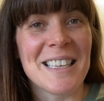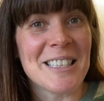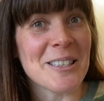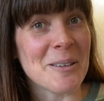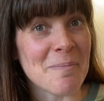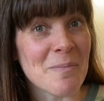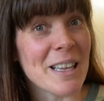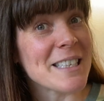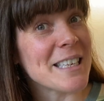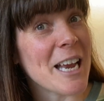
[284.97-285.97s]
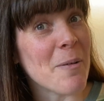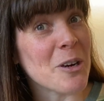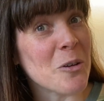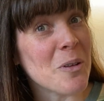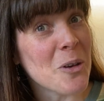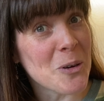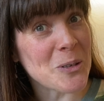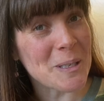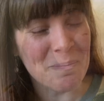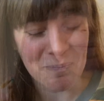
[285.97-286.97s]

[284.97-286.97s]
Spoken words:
So let's see how I go with those.